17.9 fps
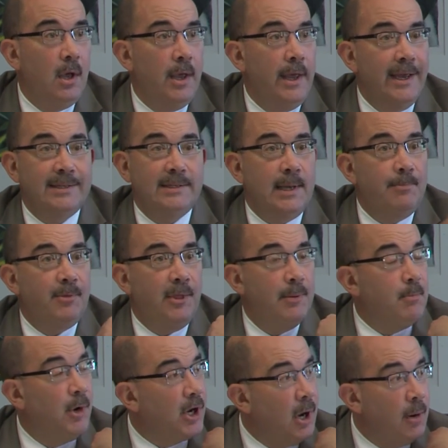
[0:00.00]
Except
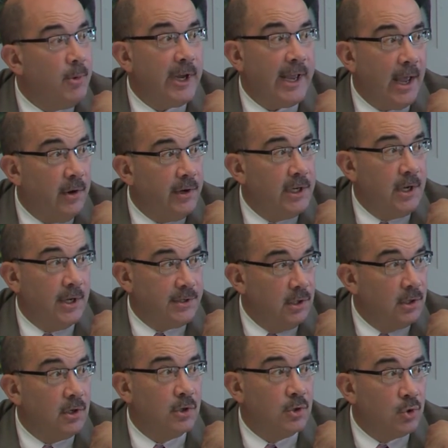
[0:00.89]
that Montgomery County
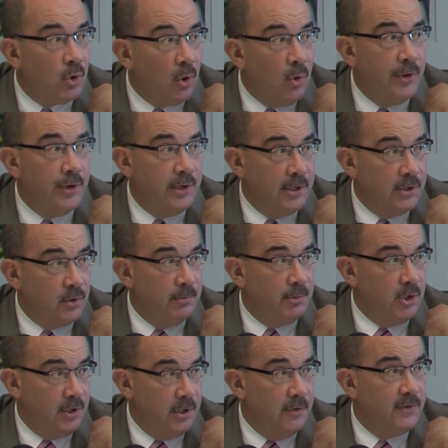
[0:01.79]
doesn't control the
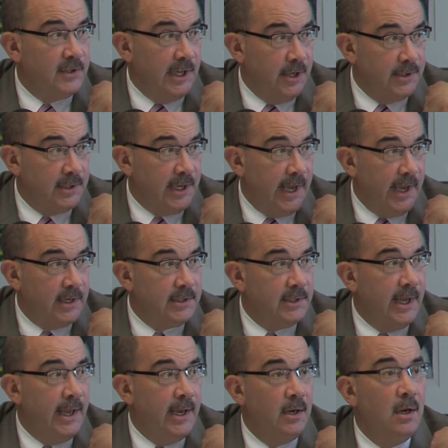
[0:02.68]
distribution of sales tax,
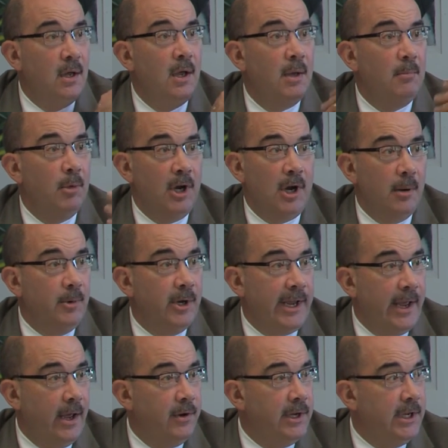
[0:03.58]
and Montgomery
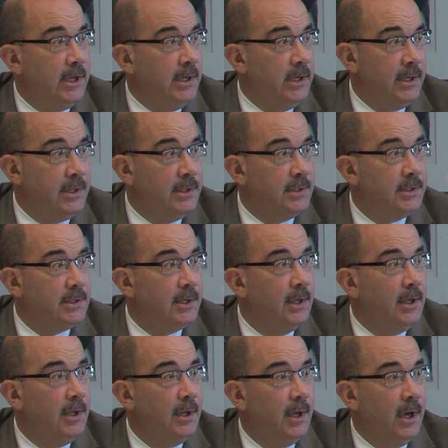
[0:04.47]
County is
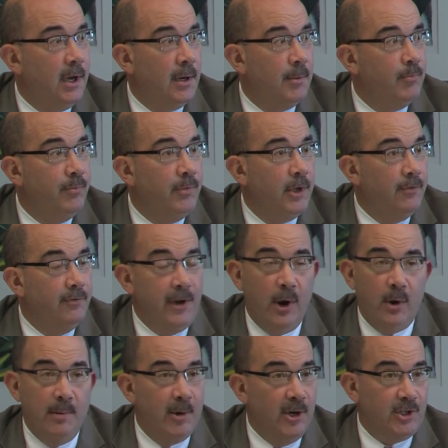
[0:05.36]
um,
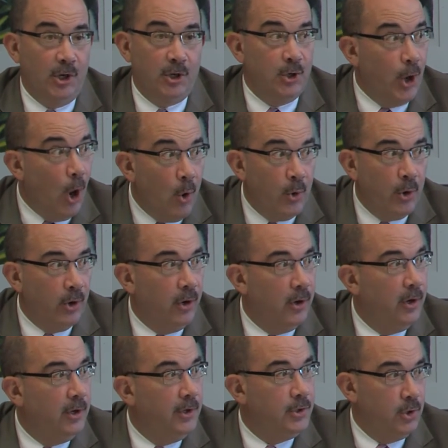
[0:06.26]
very much a
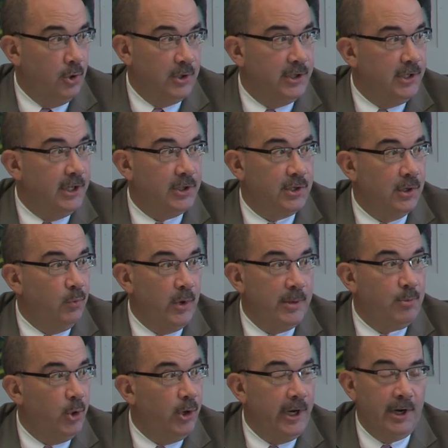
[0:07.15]
donor jurisdiction. We
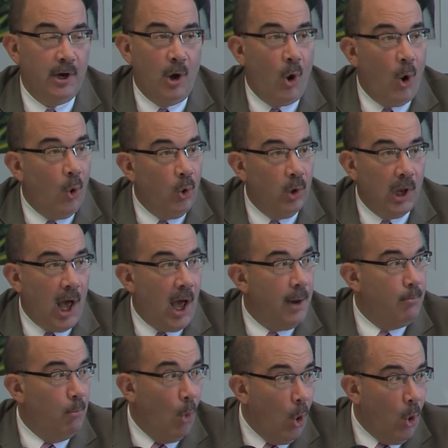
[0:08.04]
put in a whole
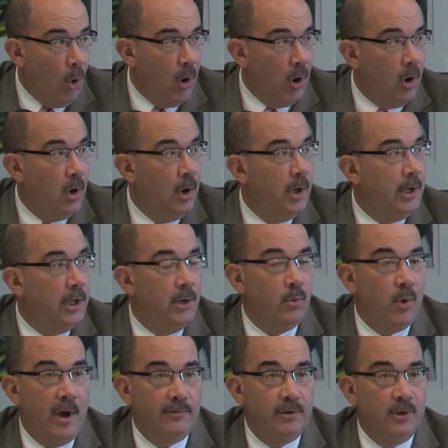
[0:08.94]
lot more in
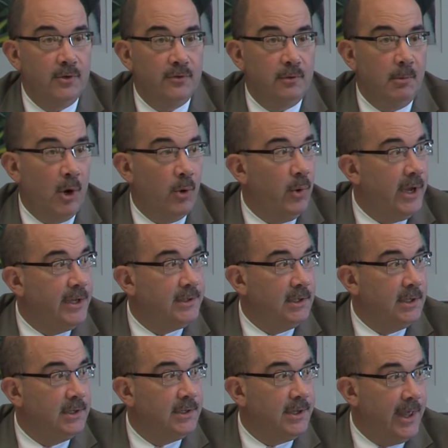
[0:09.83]
revenues from our
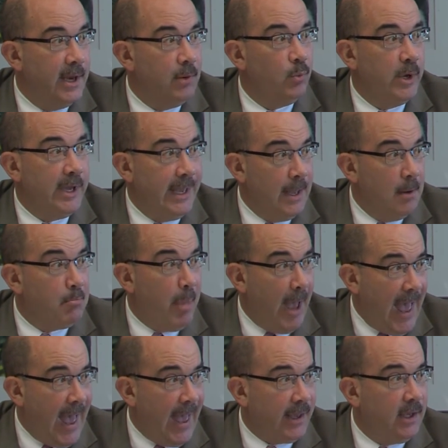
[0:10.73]
residents than we get
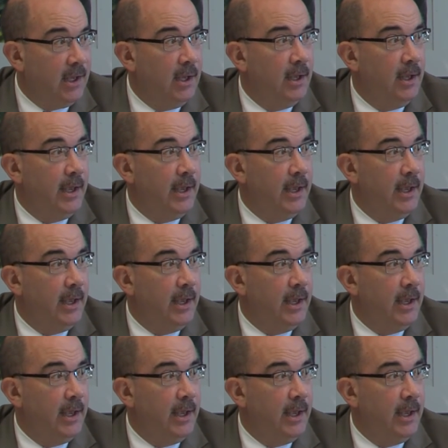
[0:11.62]
back.